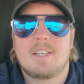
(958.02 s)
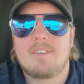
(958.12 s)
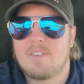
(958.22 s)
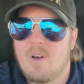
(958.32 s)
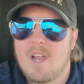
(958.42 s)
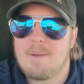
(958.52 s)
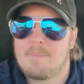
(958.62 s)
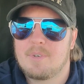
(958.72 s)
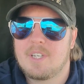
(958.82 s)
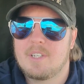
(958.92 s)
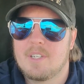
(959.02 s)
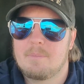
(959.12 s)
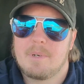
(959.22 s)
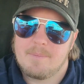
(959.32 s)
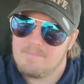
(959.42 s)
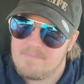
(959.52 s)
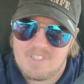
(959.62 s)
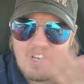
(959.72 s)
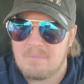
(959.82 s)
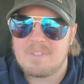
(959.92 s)
Even though I am pretty good, but
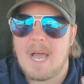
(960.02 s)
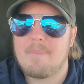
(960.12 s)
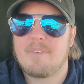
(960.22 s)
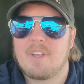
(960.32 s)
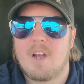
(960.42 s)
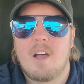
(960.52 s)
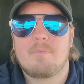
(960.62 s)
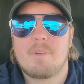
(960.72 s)
still, top everything off